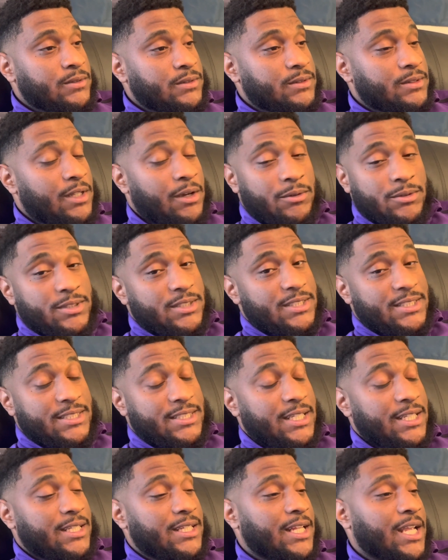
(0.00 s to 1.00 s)
They were just
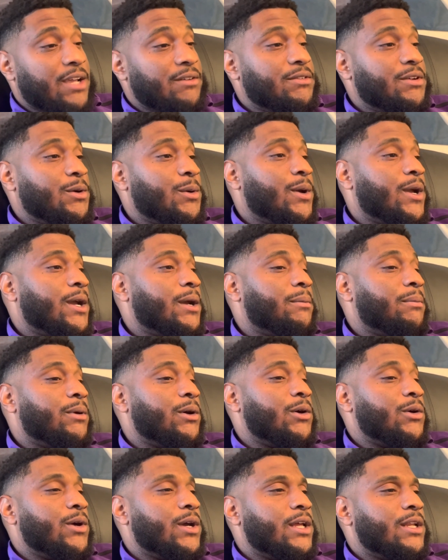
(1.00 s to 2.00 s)
sitting everywhere,
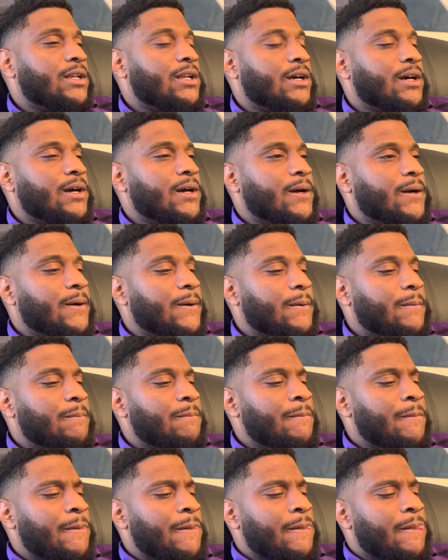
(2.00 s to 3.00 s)
bro. And
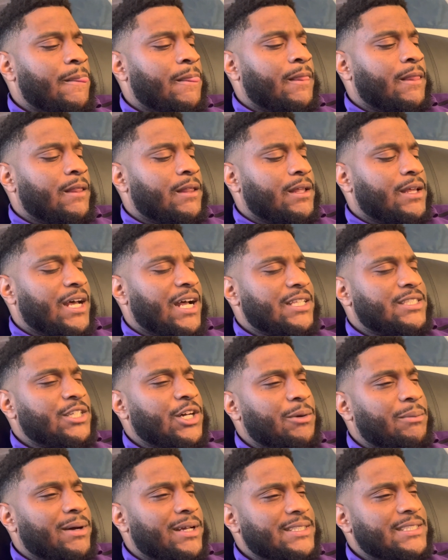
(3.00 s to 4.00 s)
I
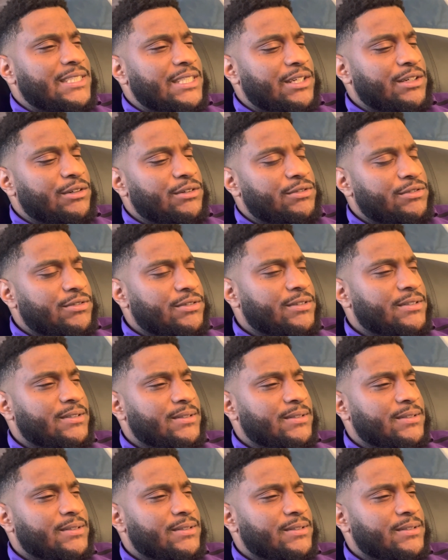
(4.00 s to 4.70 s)
told myself,